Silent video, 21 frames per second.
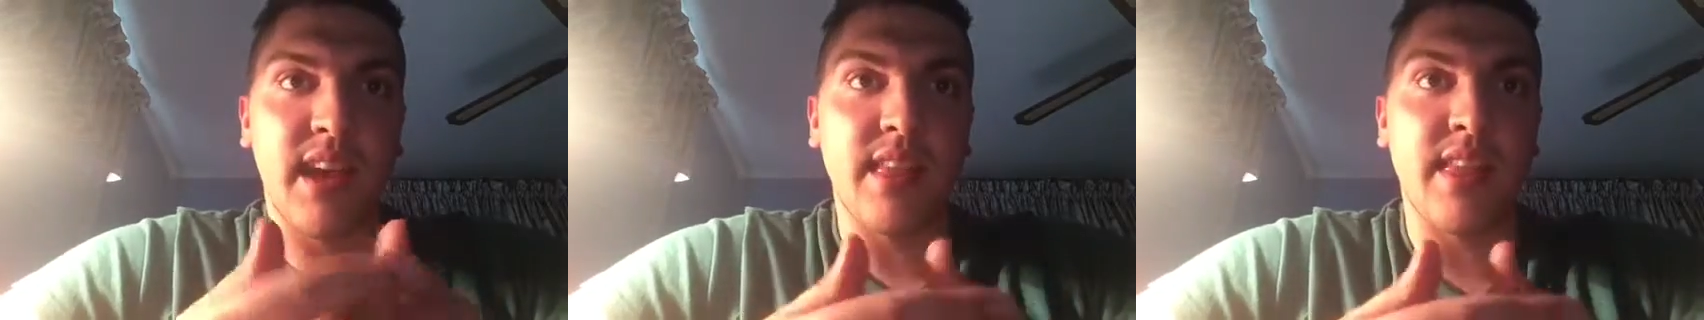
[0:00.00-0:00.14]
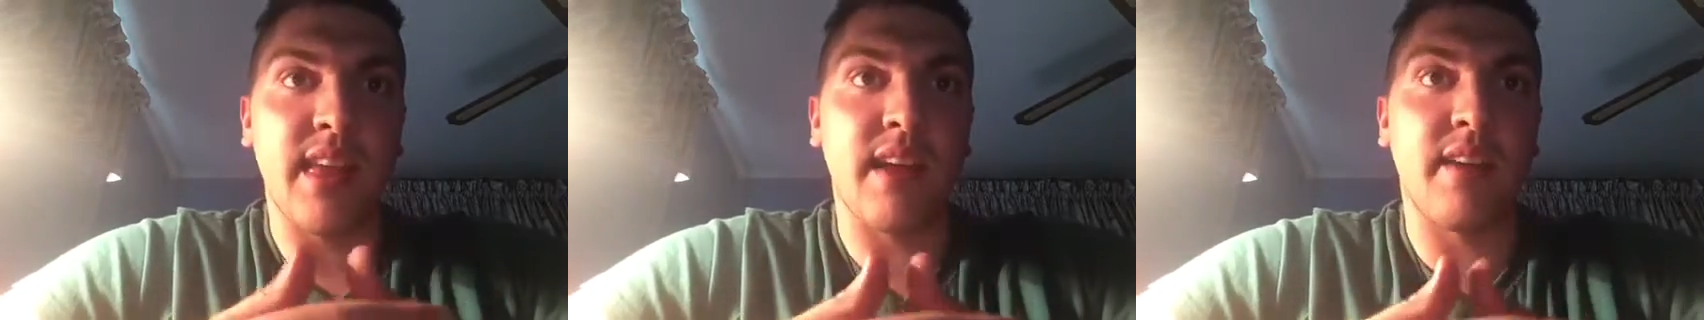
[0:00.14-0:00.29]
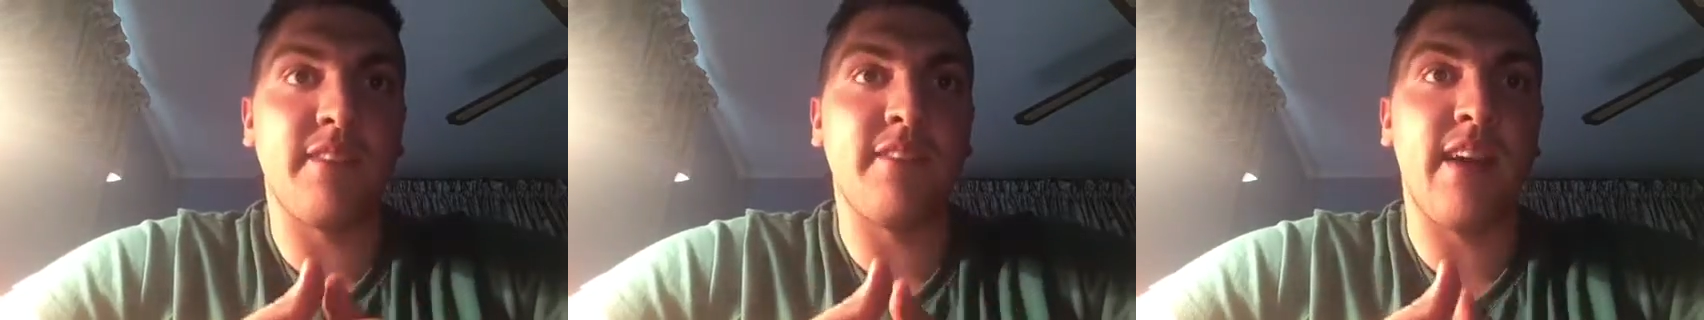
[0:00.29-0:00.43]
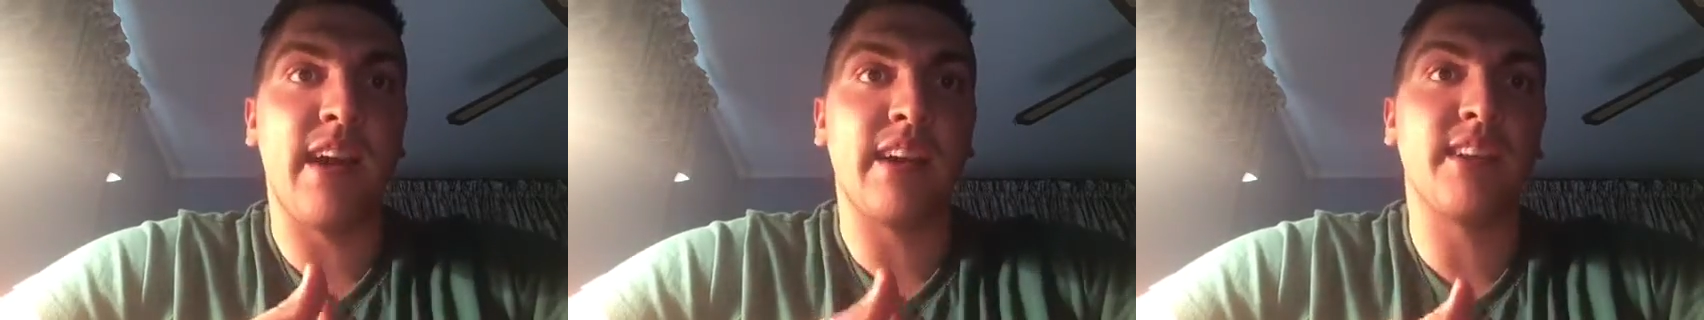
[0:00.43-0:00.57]
that
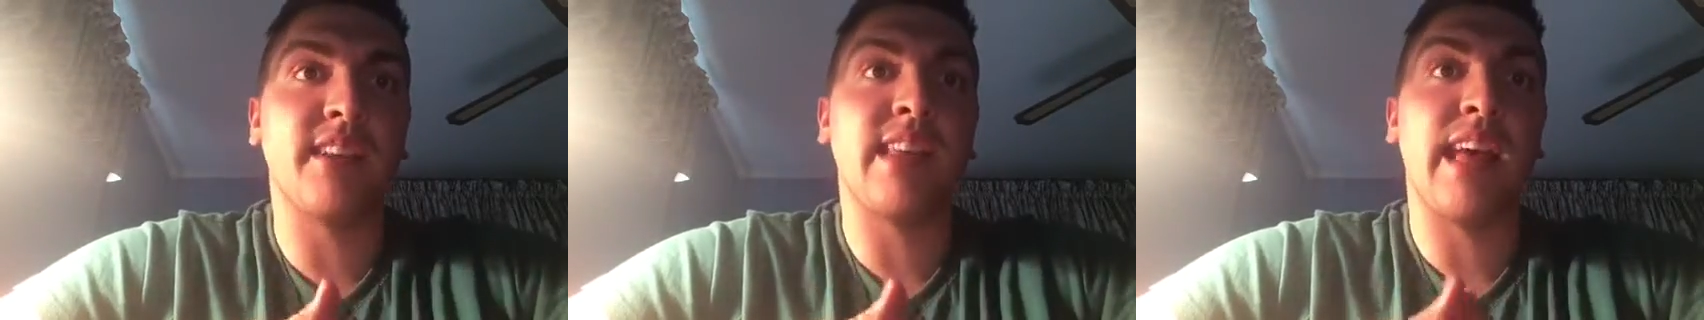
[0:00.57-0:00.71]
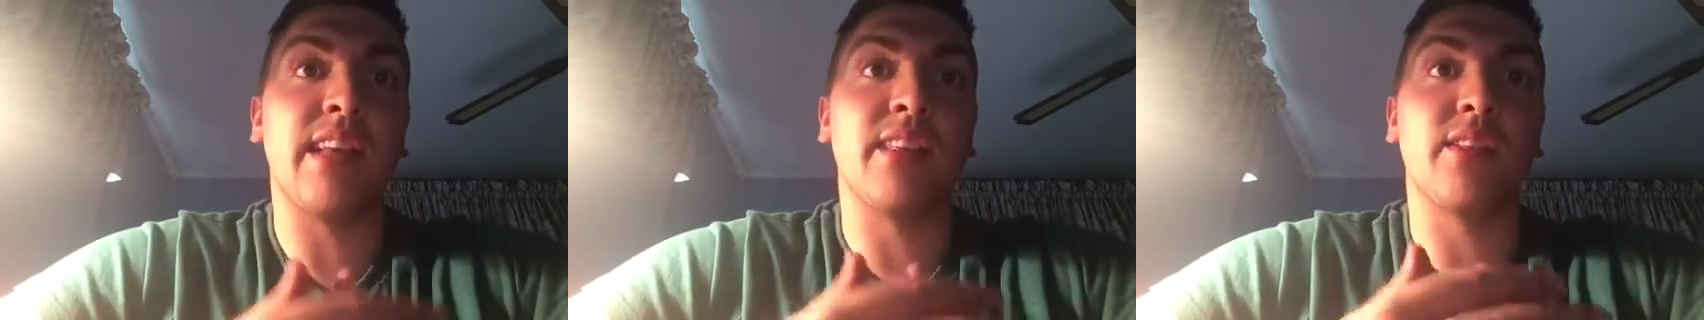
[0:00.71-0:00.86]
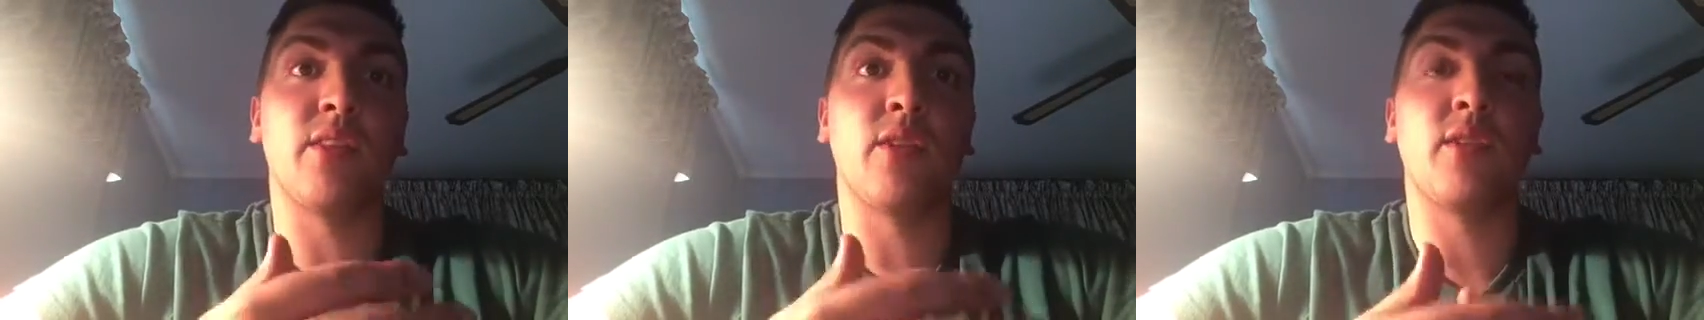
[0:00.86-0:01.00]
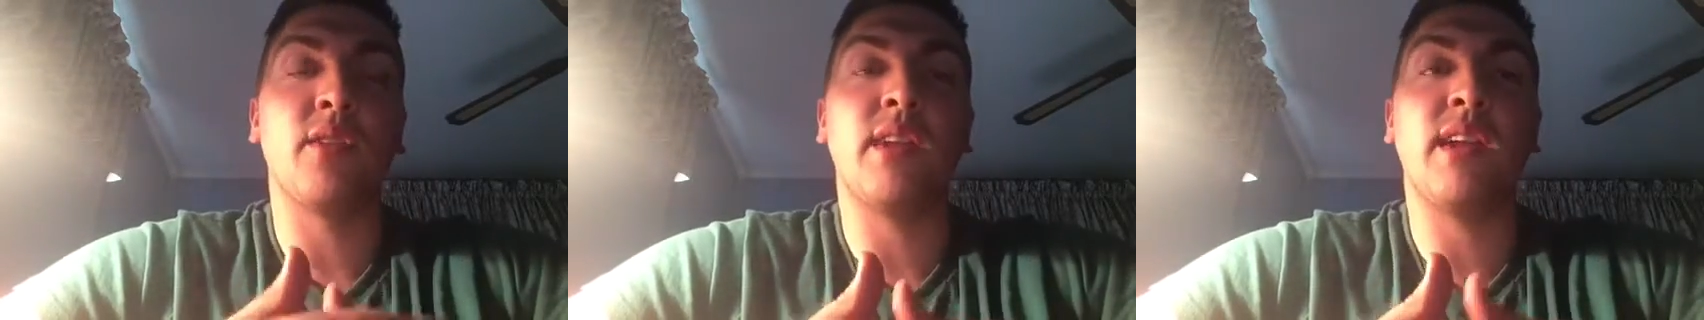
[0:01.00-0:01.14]
affected
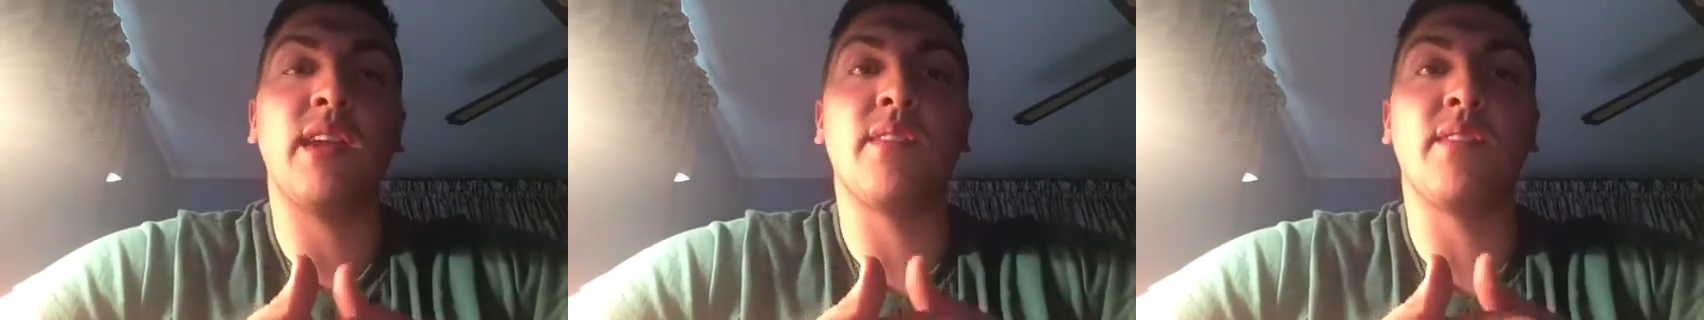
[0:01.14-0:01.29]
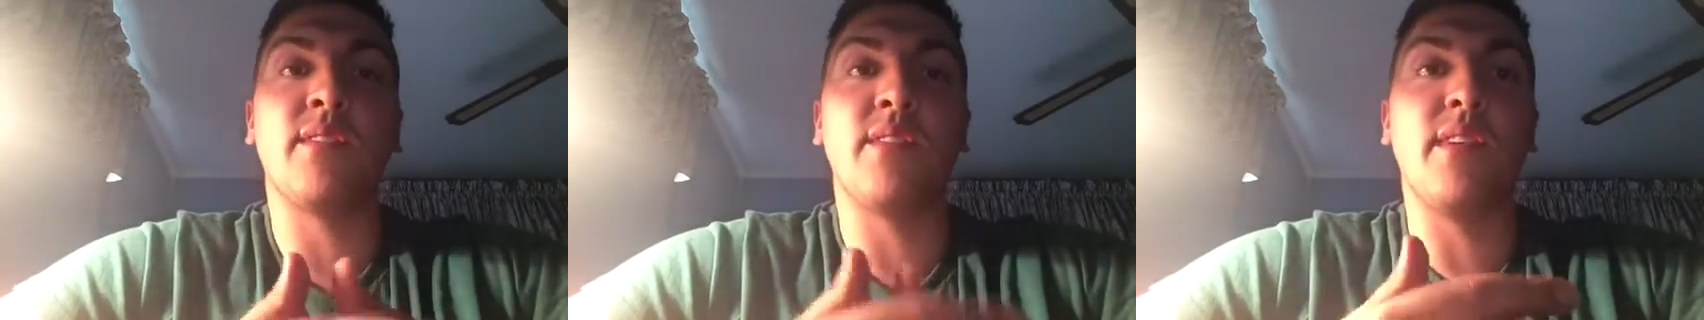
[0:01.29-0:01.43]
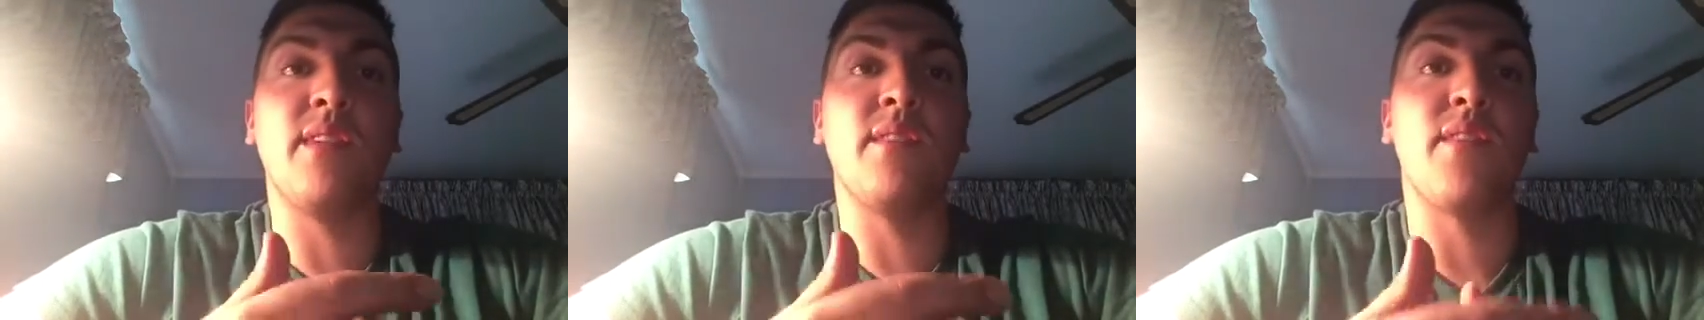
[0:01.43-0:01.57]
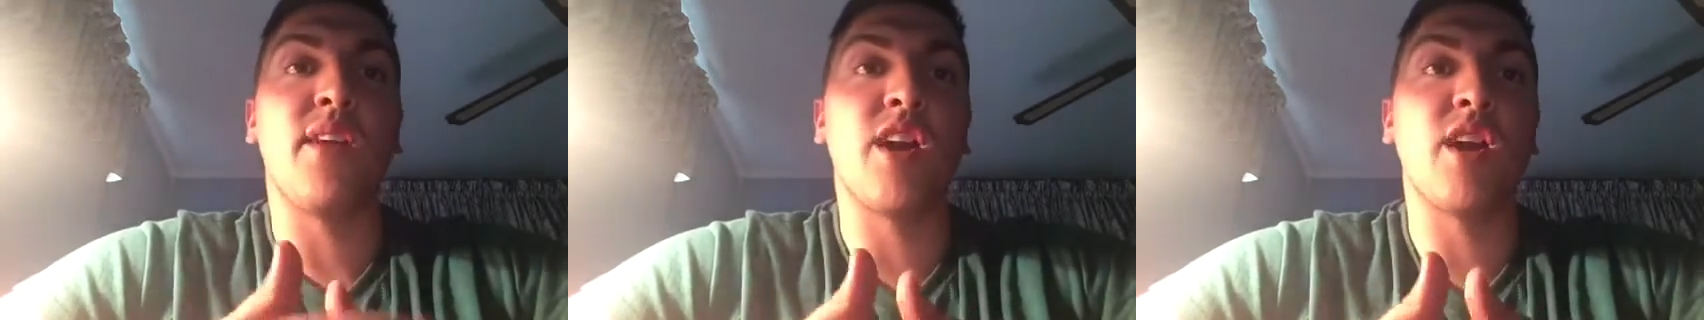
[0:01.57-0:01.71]
that learning
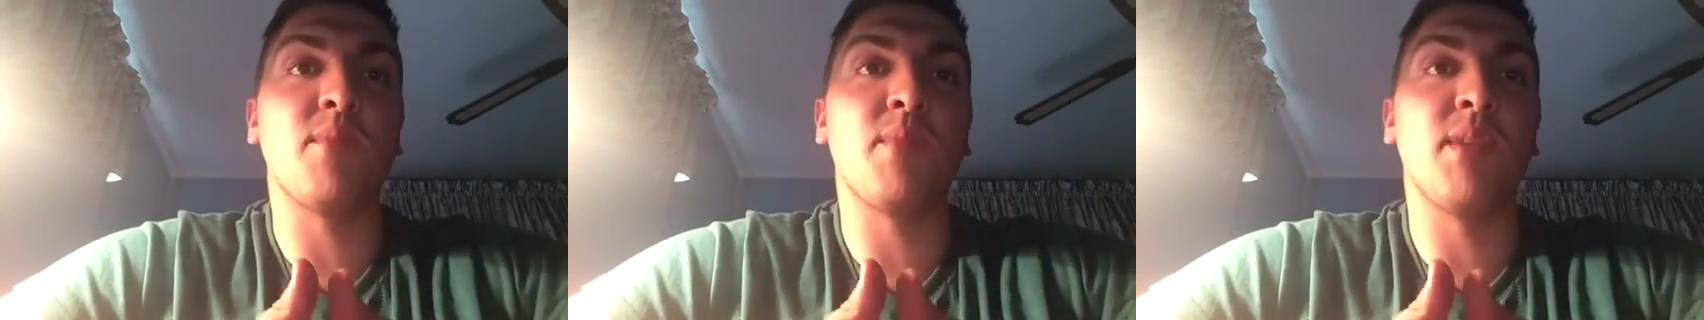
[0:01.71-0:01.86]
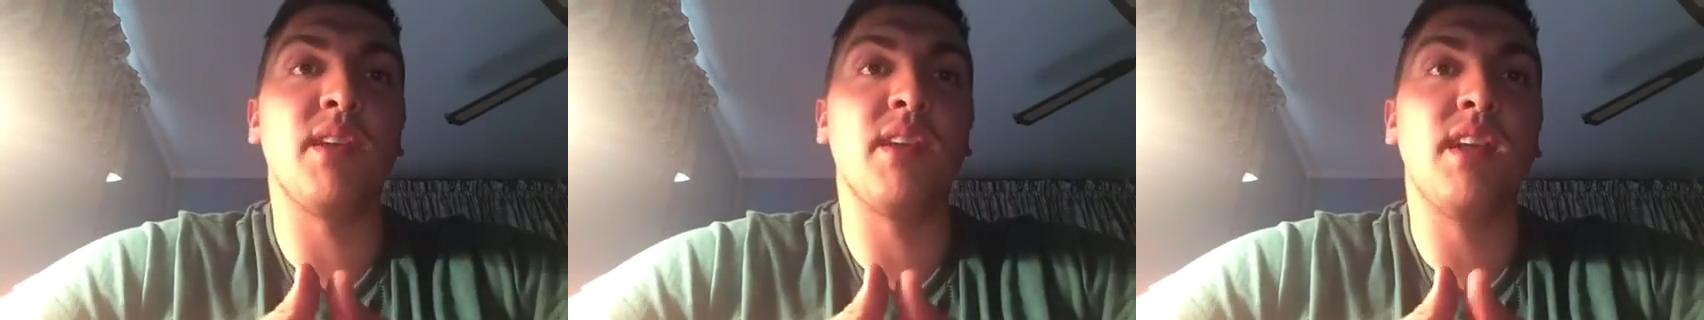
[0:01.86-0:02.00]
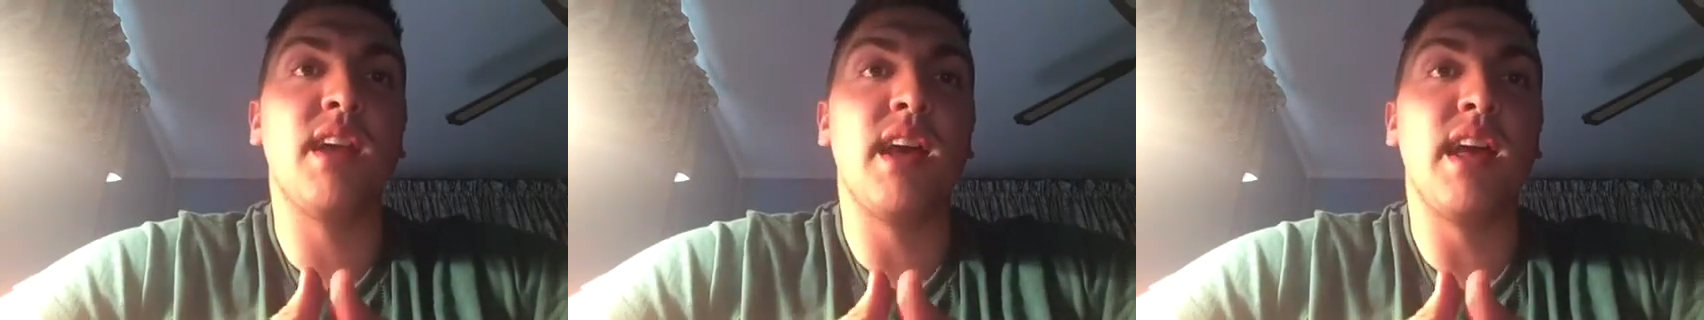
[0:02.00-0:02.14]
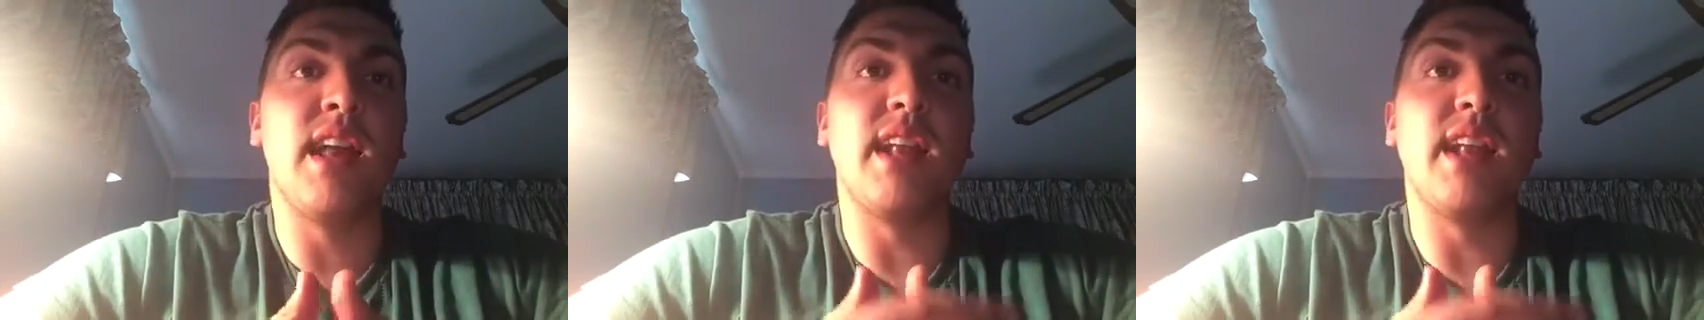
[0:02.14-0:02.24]
environment